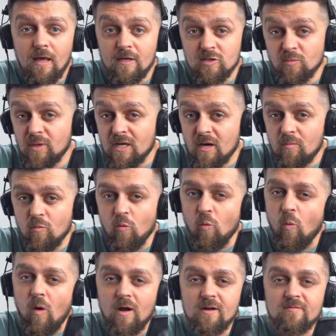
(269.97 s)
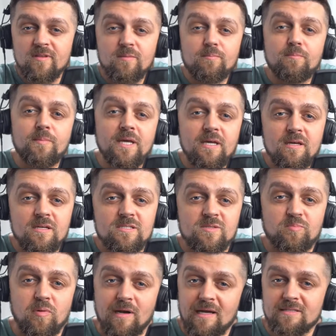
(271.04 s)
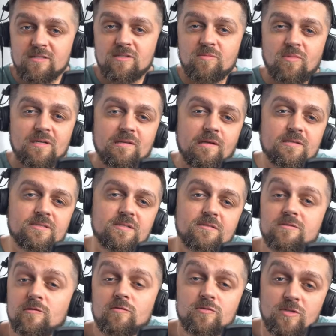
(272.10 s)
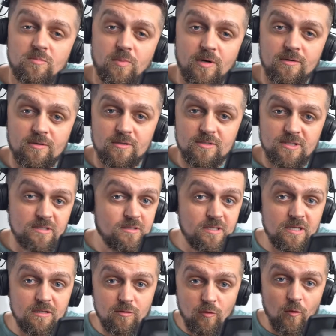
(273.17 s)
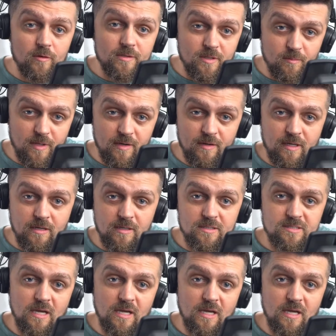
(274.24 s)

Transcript: to become one of the biggest platinum Atlassian solution partners in the North Americas,